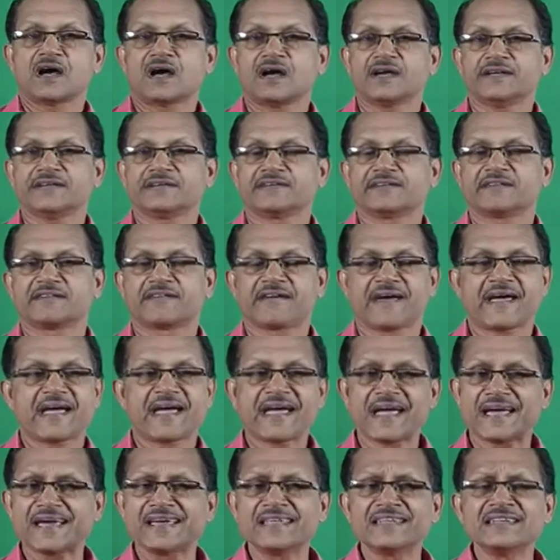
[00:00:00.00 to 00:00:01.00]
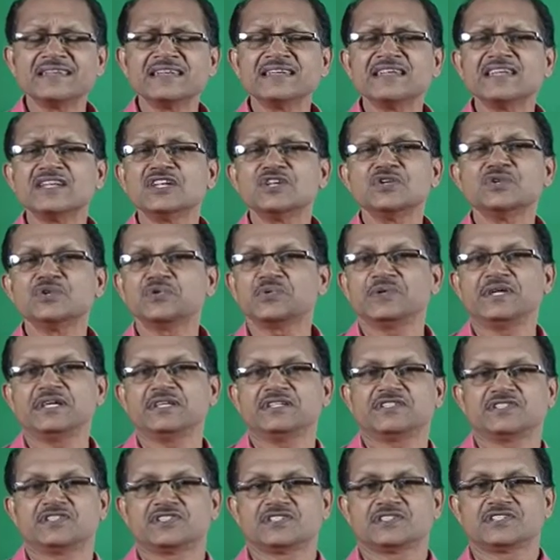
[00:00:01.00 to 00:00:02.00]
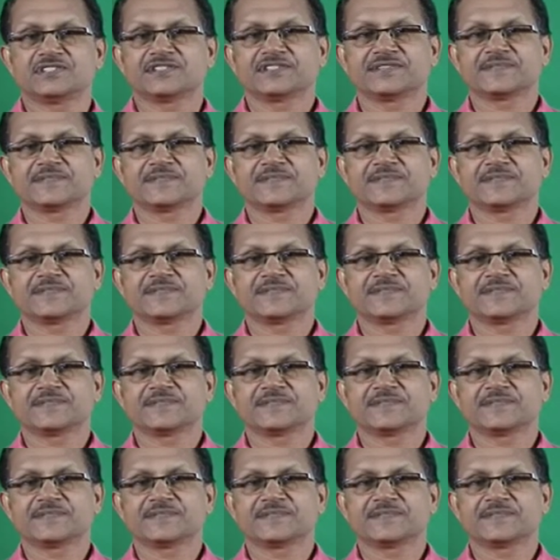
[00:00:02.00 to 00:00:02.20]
I can do it,